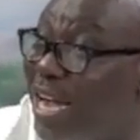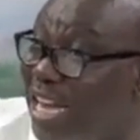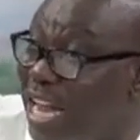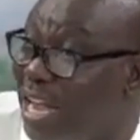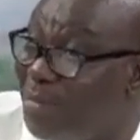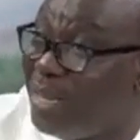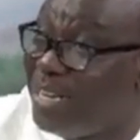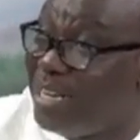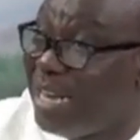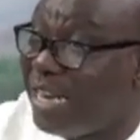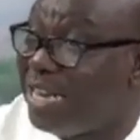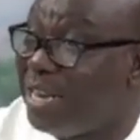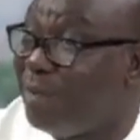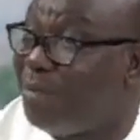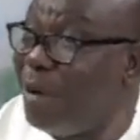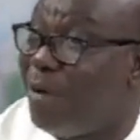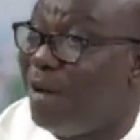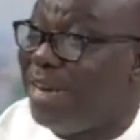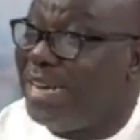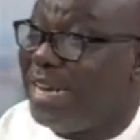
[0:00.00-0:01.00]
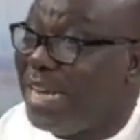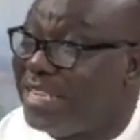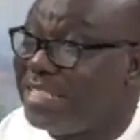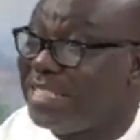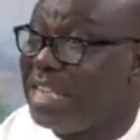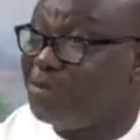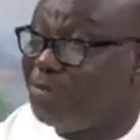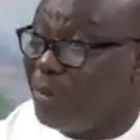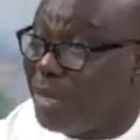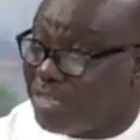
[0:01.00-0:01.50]
claiming that the power there is
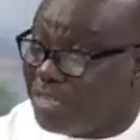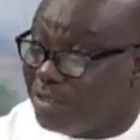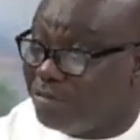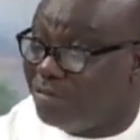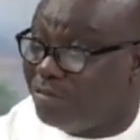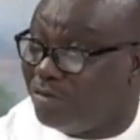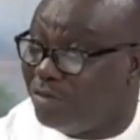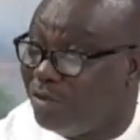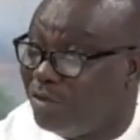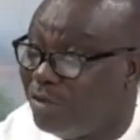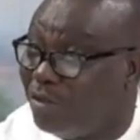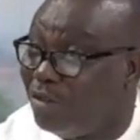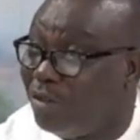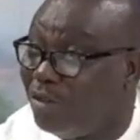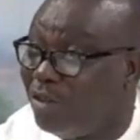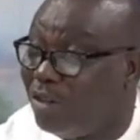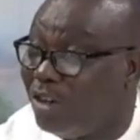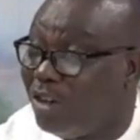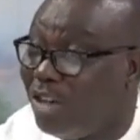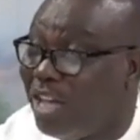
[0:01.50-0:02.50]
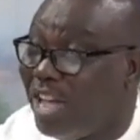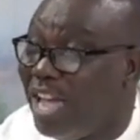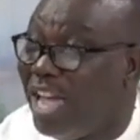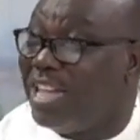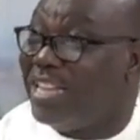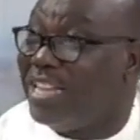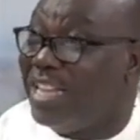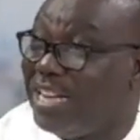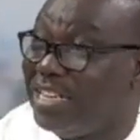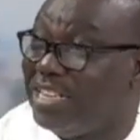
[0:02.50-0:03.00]
expensive.
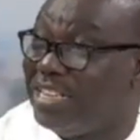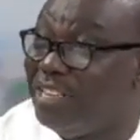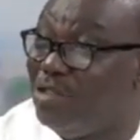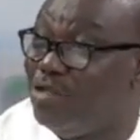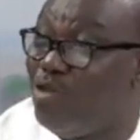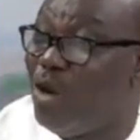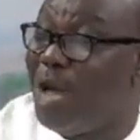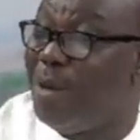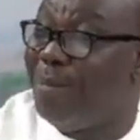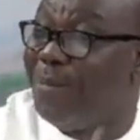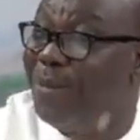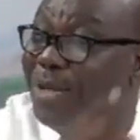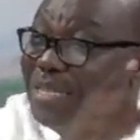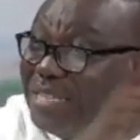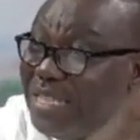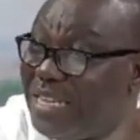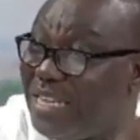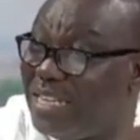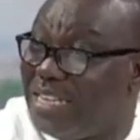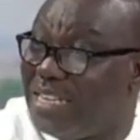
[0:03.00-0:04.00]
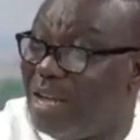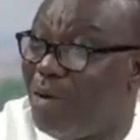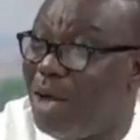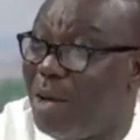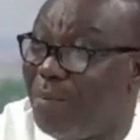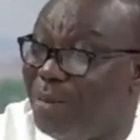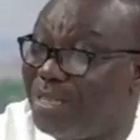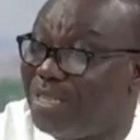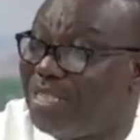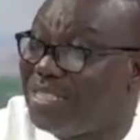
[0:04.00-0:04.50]
And yet you were busy, they
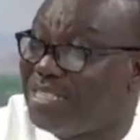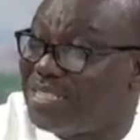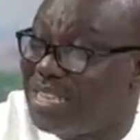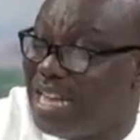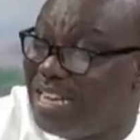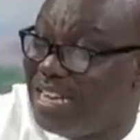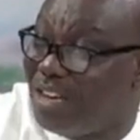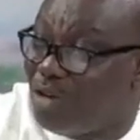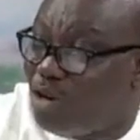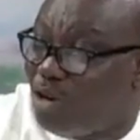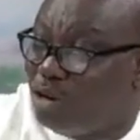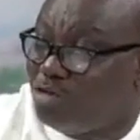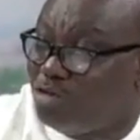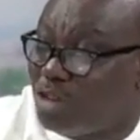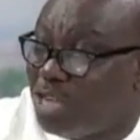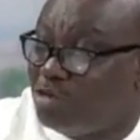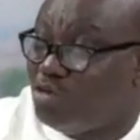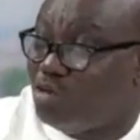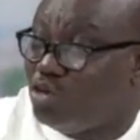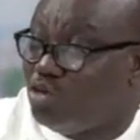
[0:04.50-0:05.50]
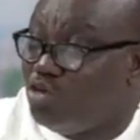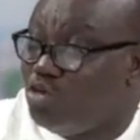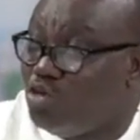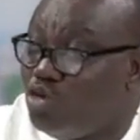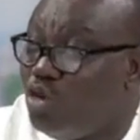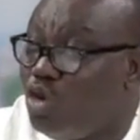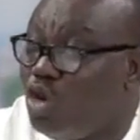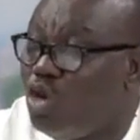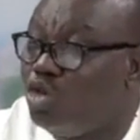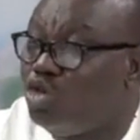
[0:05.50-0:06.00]
were busy signing contracts with
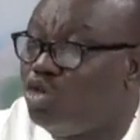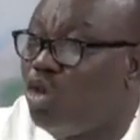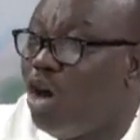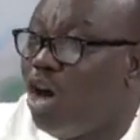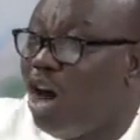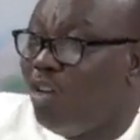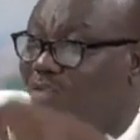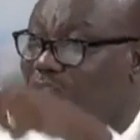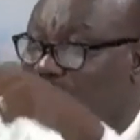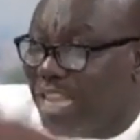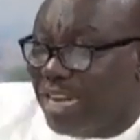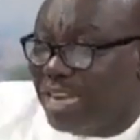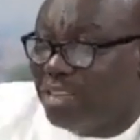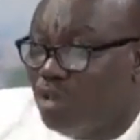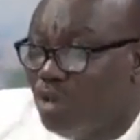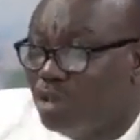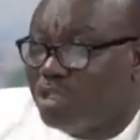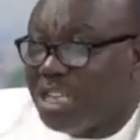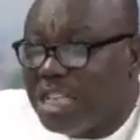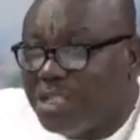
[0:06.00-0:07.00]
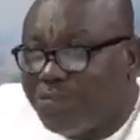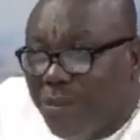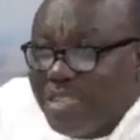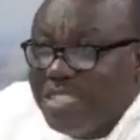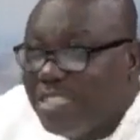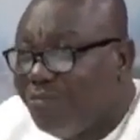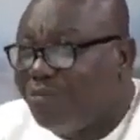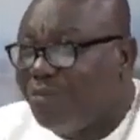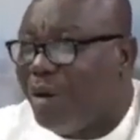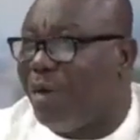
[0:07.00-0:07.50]
you to uptake those
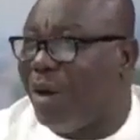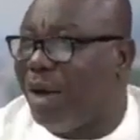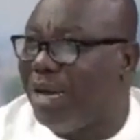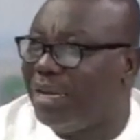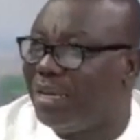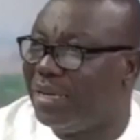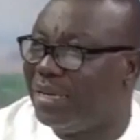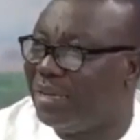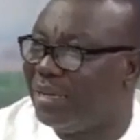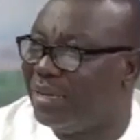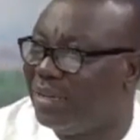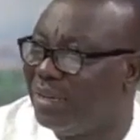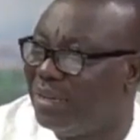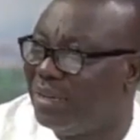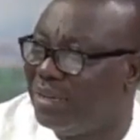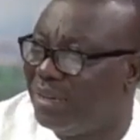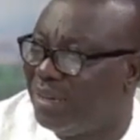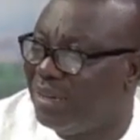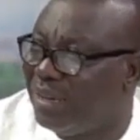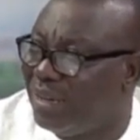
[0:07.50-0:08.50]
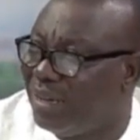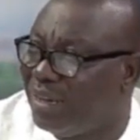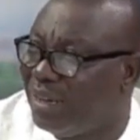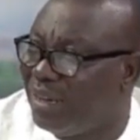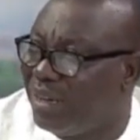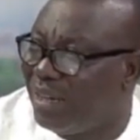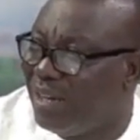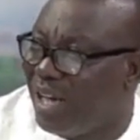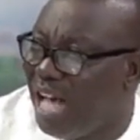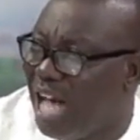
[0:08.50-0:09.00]
expensive power.
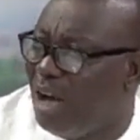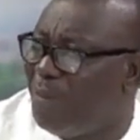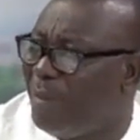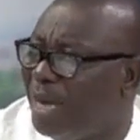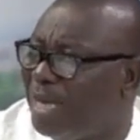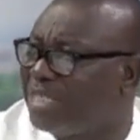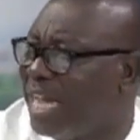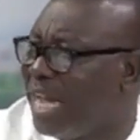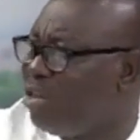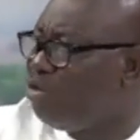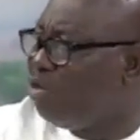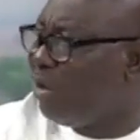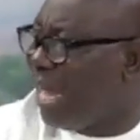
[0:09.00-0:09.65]
How much can you